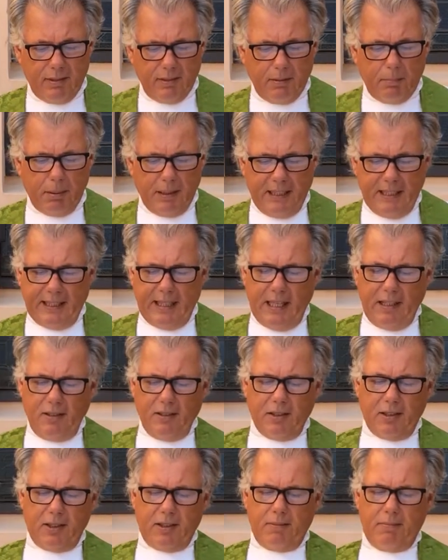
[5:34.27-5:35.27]
But he
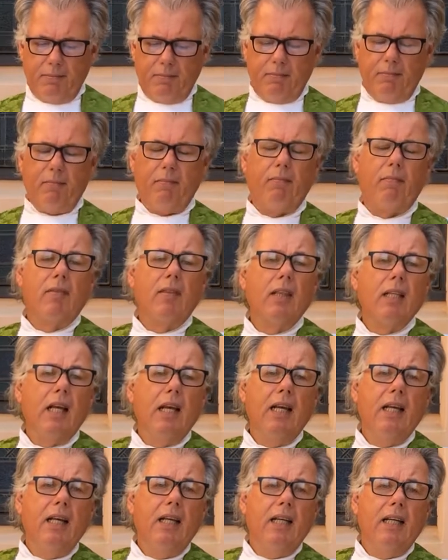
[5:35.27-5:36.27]
didn't.
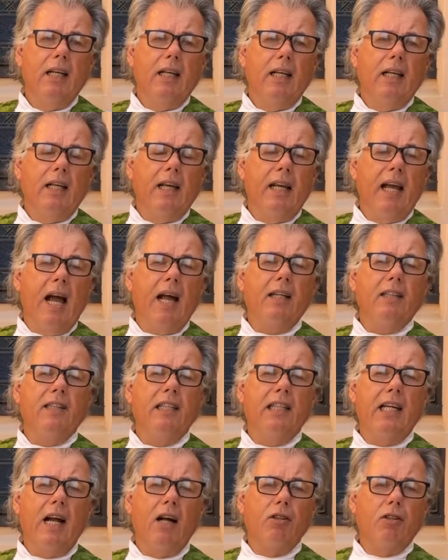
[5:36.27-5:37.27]
He
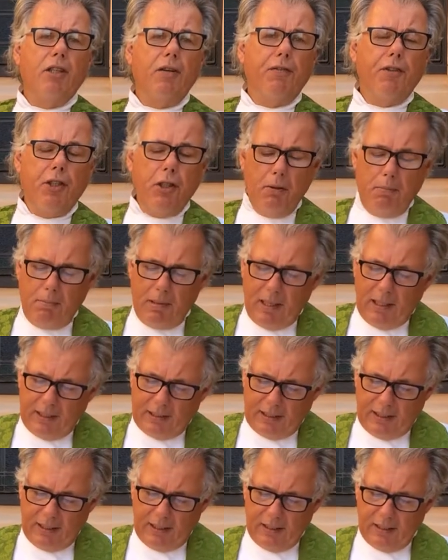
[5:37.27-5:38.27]
acted out of
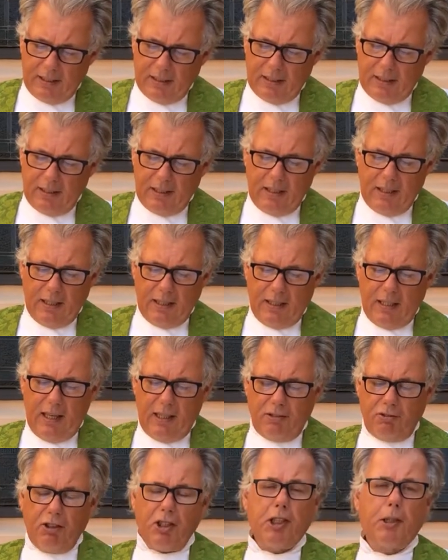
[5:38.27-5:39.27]
humility
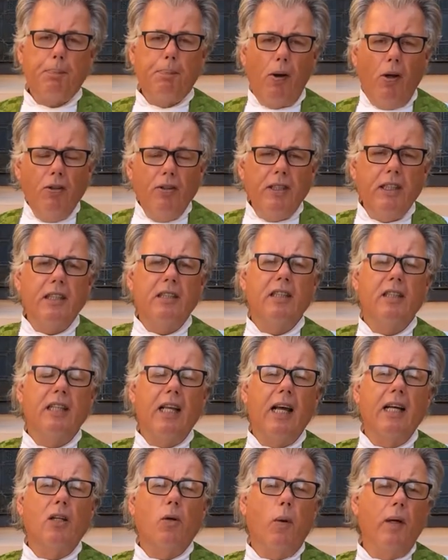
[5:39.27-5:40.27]
and responded to
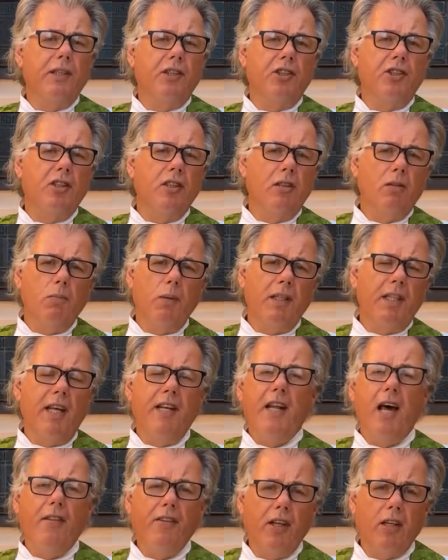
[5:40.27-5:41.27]
their question with
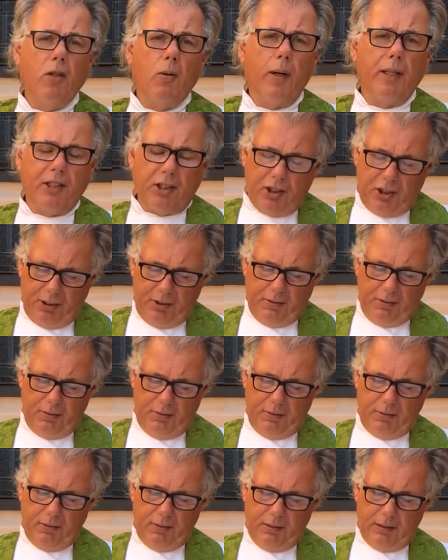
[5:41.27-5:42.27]
another question.
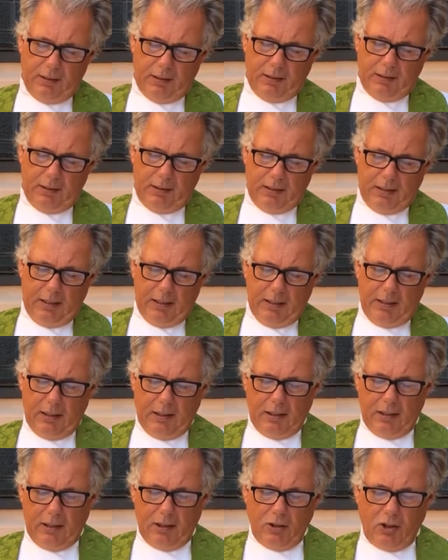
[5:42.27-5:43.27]

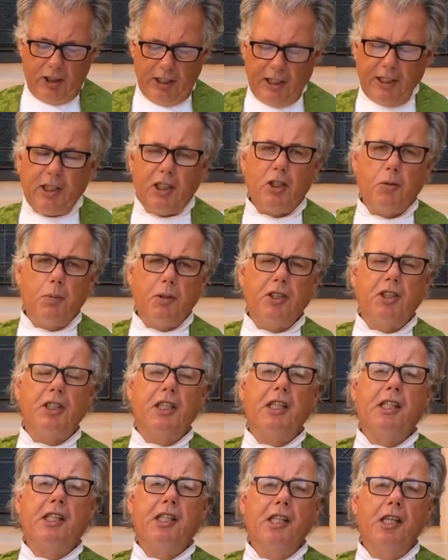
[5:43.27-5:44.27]
Jesus was
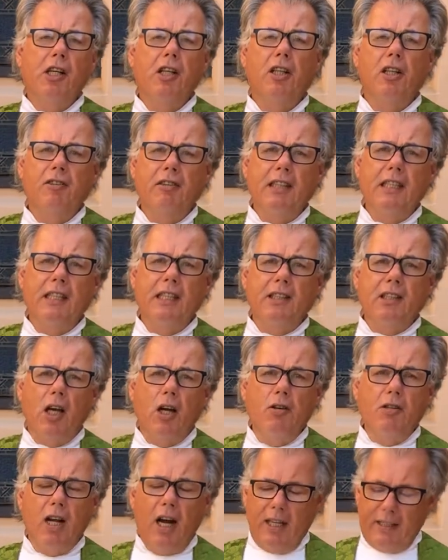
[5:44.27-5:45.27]
secure in his
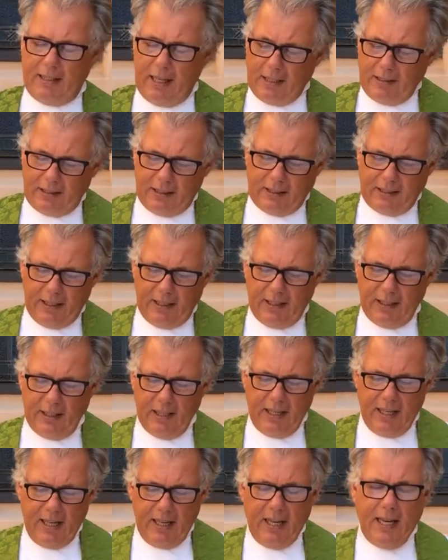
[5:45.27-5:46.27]
own identity.
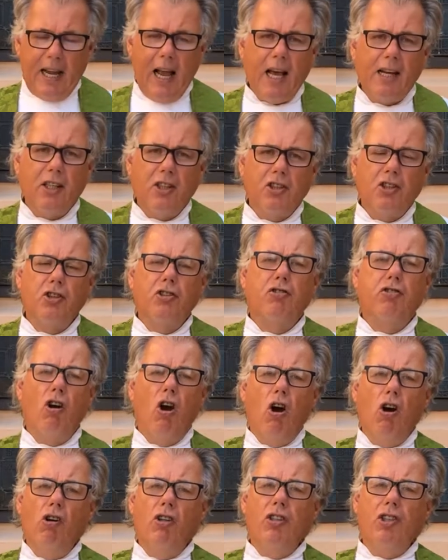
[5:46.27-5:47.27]
He had a
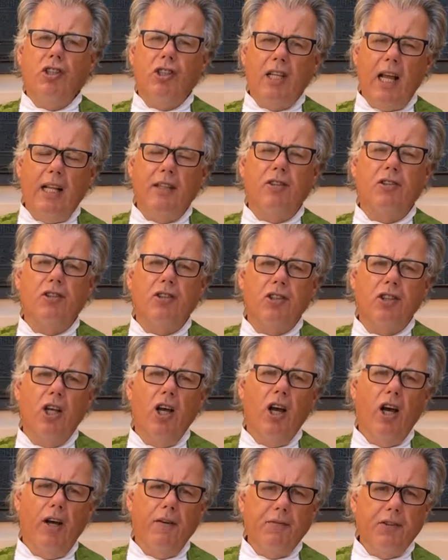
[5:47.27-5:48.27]
strong sense
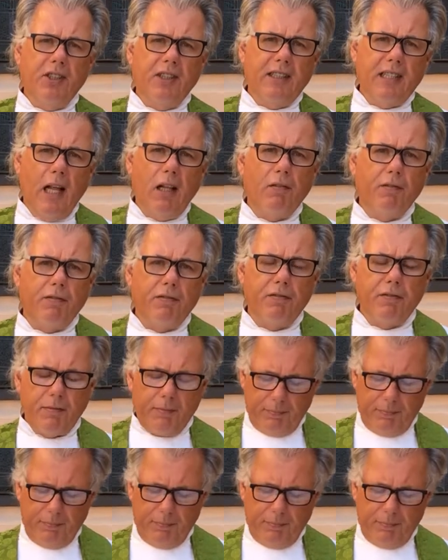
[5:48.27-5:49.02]
of self.